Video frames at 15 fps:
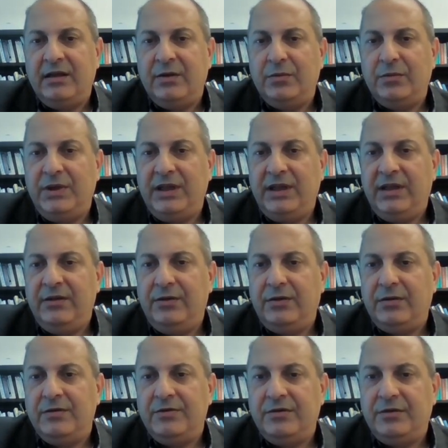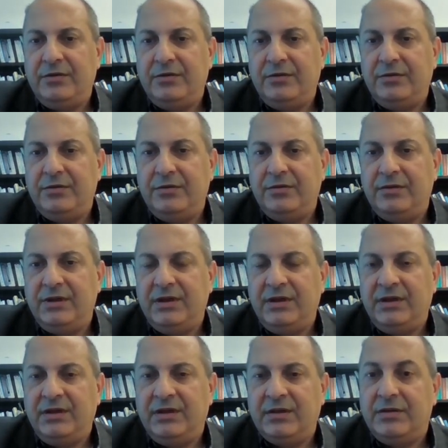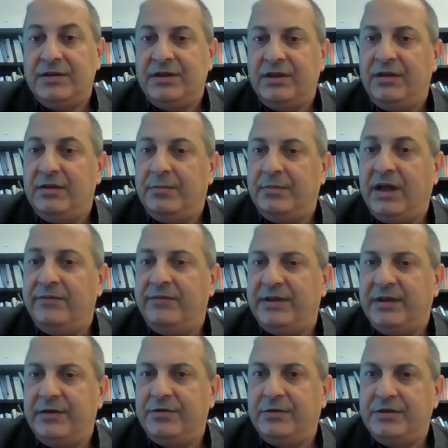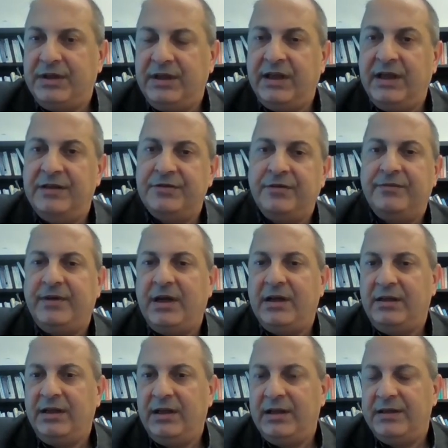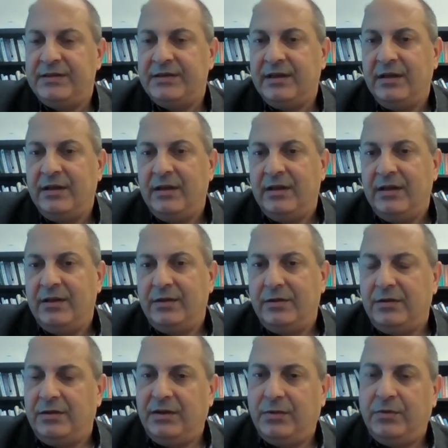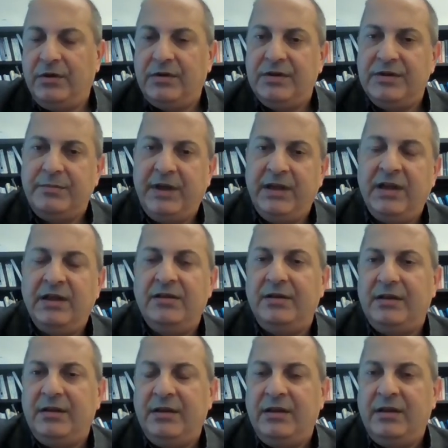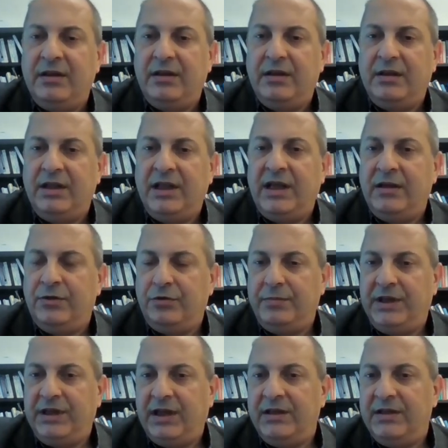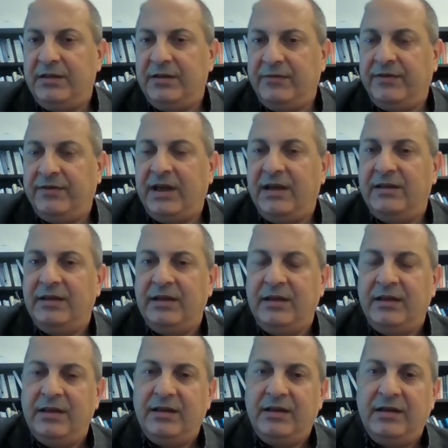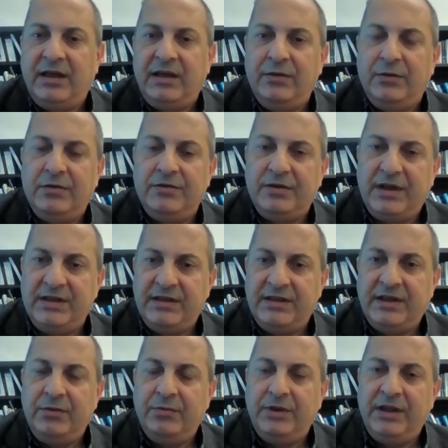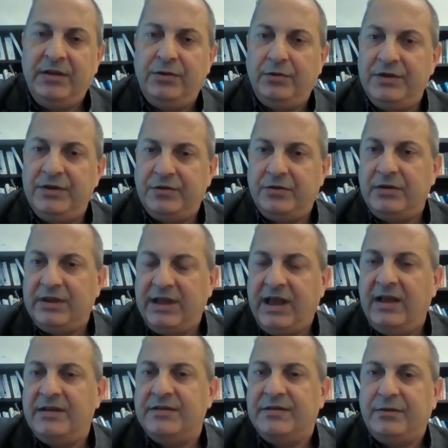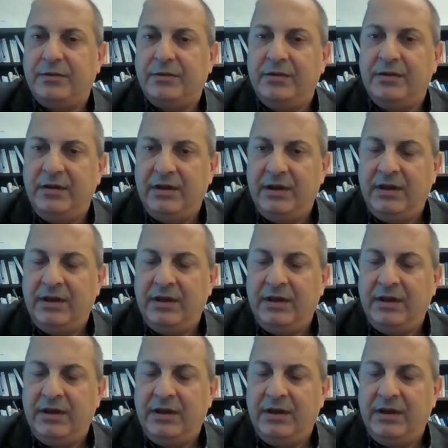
We need also to consider the privacy issues. In case of RTLS, the workers may not like to be identified. And also, as I said, we need to install tags on